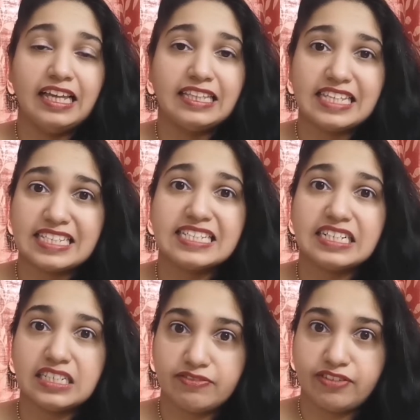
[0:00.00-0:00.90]
This is
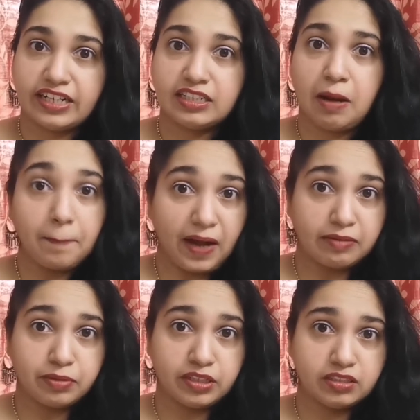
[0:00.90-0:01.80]
a defect by
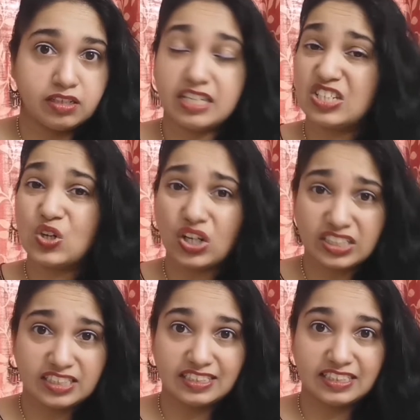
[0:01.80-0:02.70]
birth, it's not
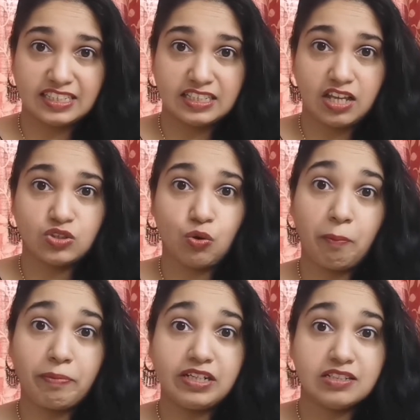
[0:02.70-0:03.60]
a disease, so
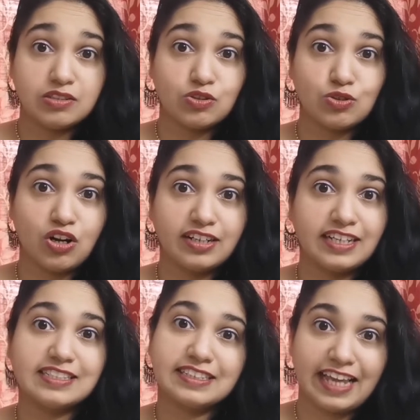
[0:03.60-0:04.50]
please do not
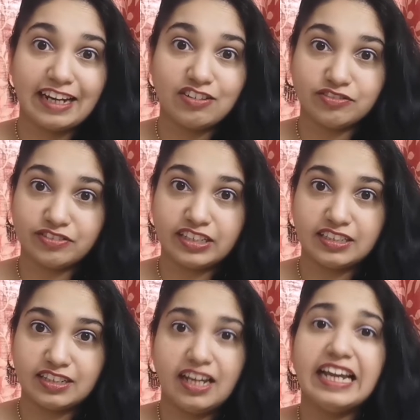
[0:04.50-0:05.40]
get scared of
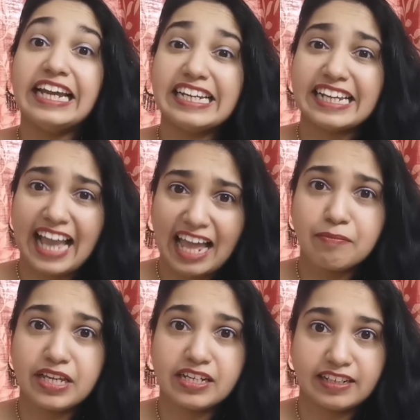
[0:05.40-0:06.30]
it. It can
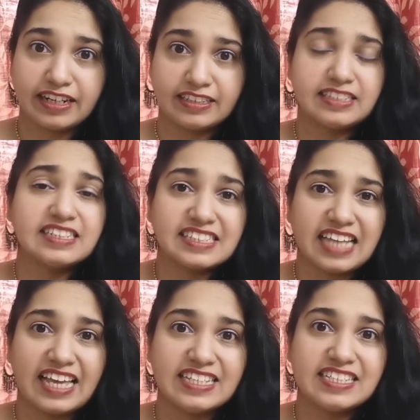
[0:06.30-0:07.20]
be corrected.
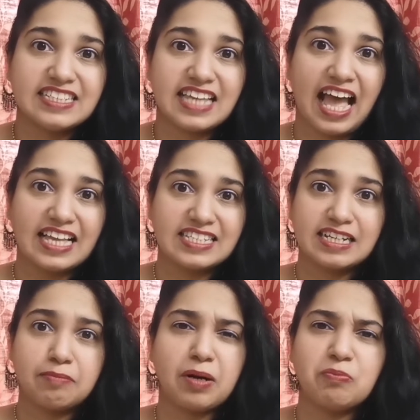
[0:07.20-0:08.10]
Science has
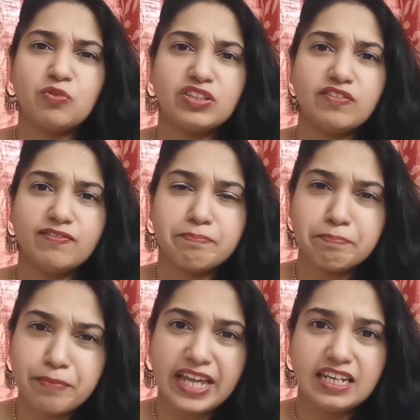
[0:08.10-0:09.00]
come up with
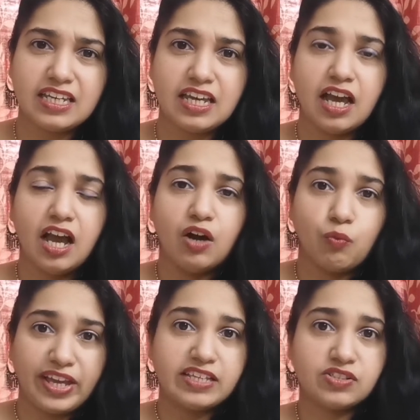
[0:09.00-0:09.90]
many
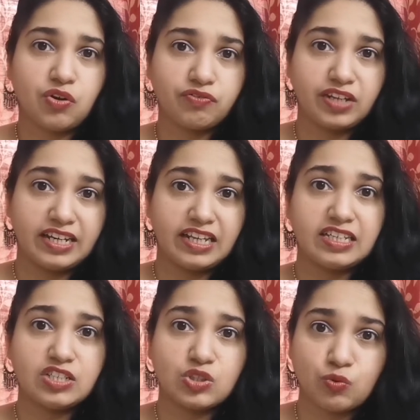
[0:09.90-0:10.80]
ways of
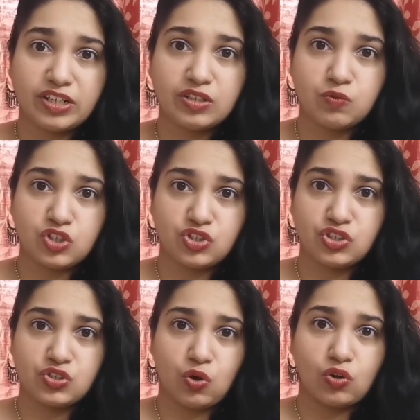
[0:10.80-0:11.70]
getting squint
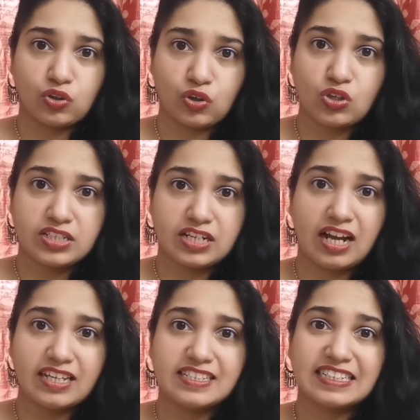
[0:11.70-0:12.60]
visions or crossed
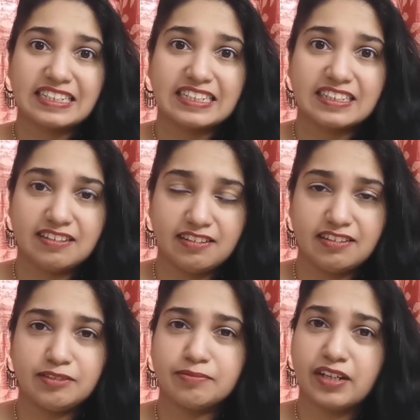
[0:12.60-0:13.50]
eyes
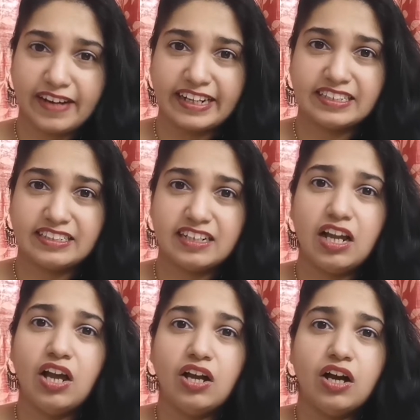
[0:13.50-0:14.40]
corrected
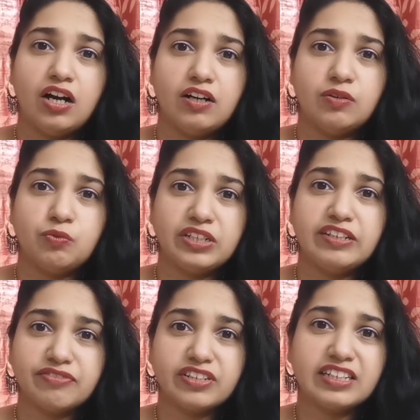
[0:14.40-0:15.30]
with
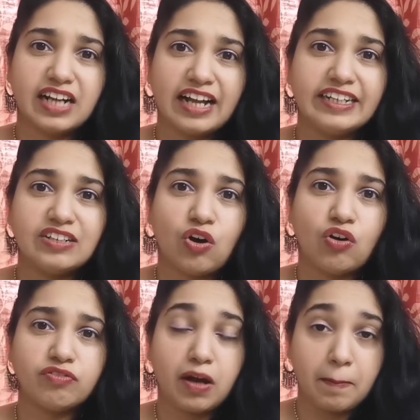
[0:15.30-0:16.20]
different kind
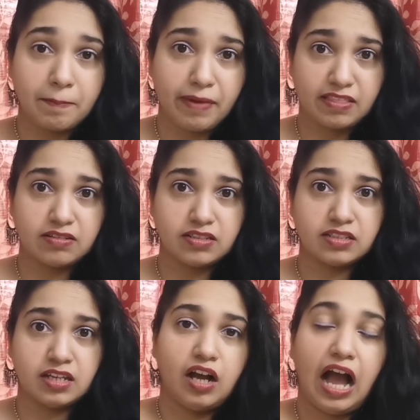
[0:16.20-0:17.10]
of
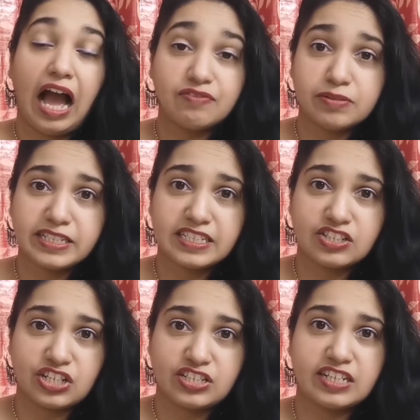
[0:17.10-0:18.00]
methods. I will be
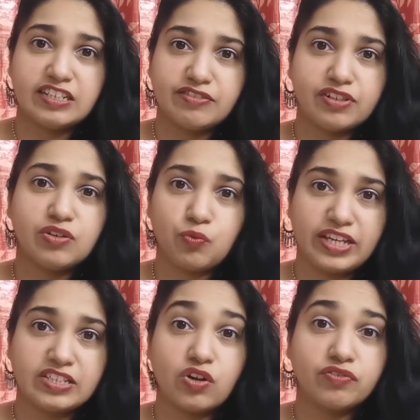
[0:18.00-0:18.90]
suggesting different
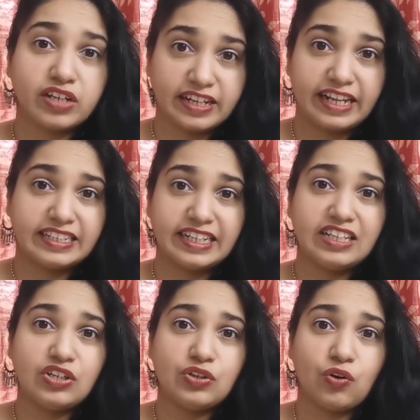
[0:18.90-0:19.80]
ways of
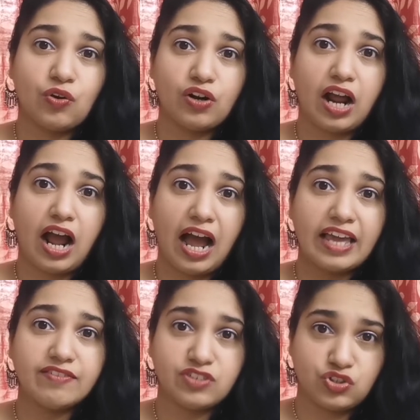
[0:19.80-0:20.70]
correcting your
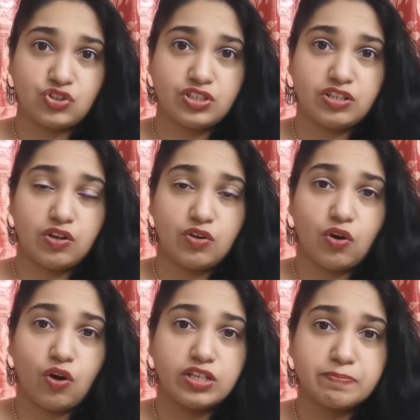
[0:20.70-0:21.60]
eye vision,
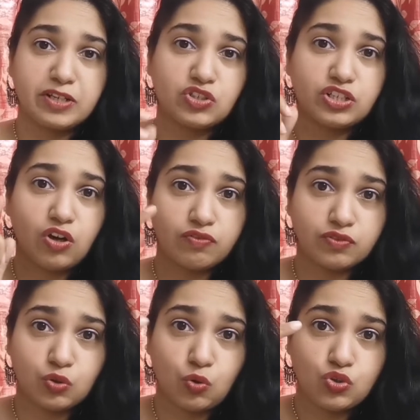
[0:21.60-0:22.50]
especially of
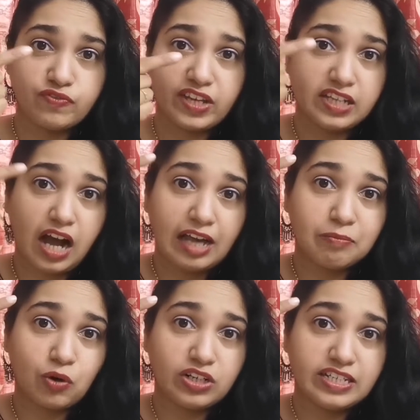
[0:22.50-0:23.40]
those where the
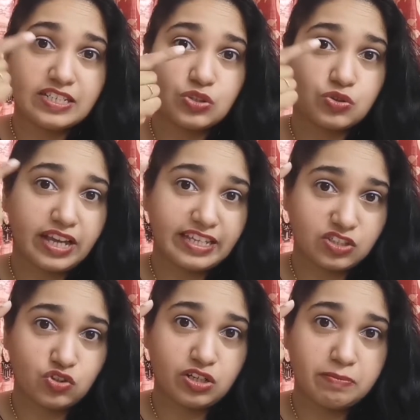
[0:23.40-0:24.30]
eyeball is to the
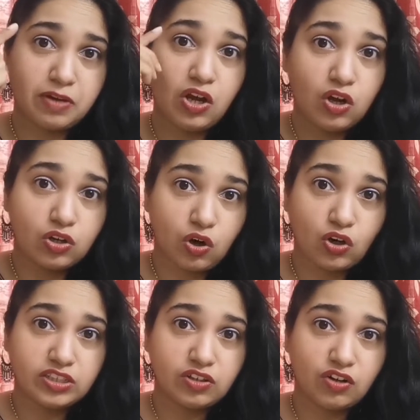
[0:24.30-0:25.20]
extreme
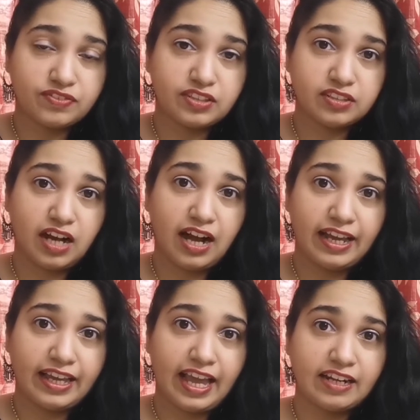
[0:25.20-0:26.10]
corner of the
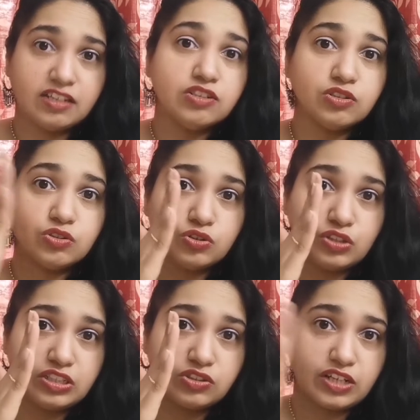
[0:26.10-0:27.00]
eye and you
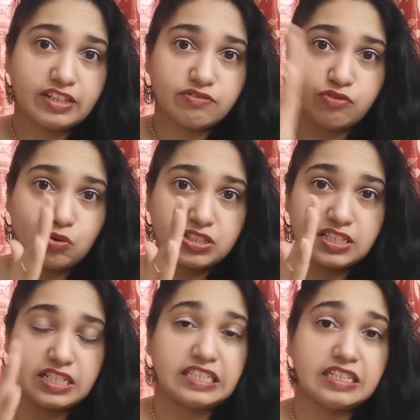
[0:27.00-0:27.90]
need to get it
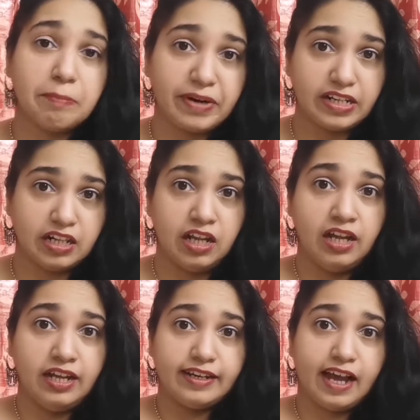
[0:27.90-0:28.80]
focused in the middle.
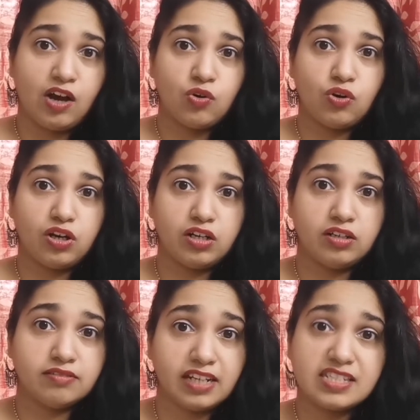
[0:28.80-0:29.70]
Now
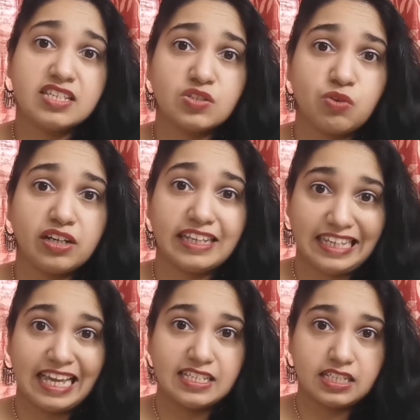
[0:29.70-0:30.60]
does this work?
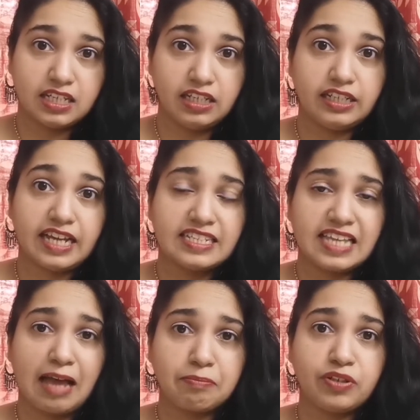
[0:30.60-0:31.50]
Yes, it has
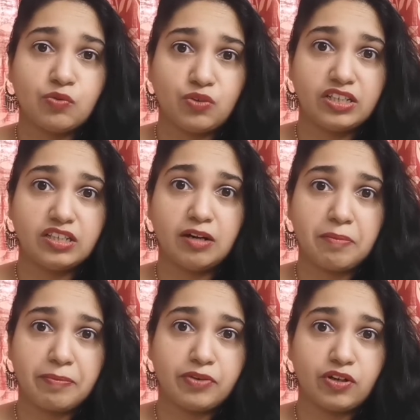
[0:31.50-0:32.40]
happened with a
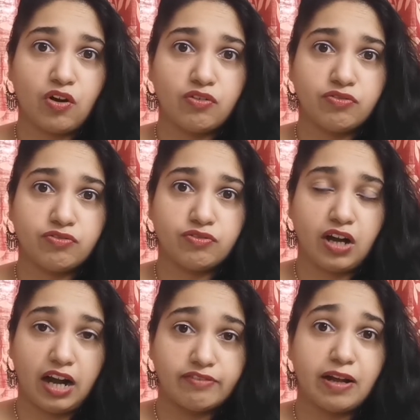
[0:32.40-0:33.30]
member of
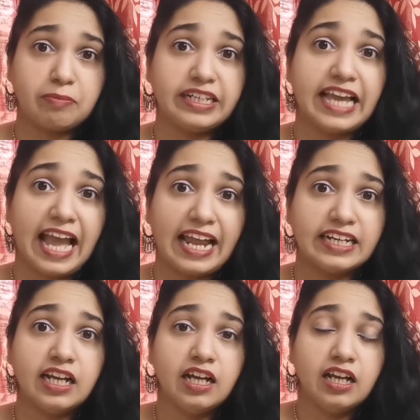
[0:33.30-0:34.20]
our family
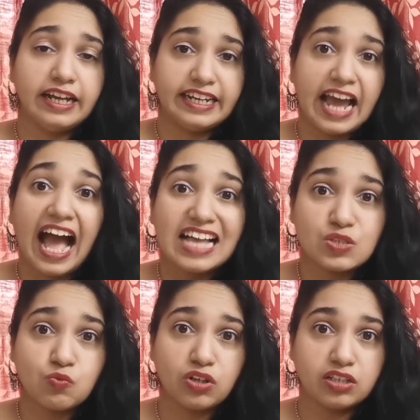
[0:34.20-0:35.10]
and it
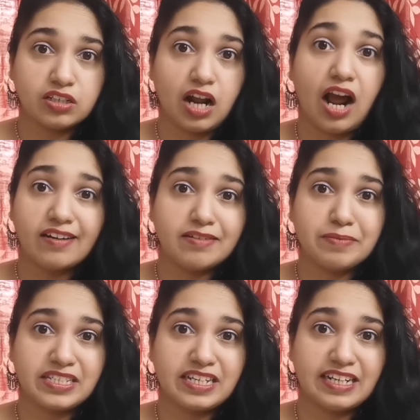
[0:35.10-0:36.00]
has worked
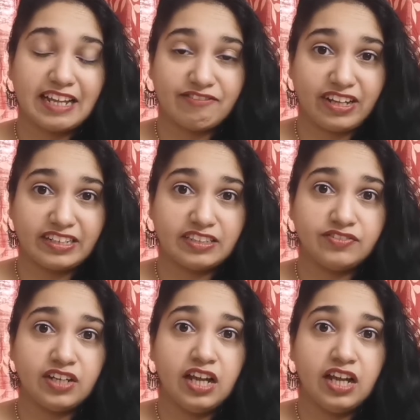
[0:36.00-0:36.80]
100% effective.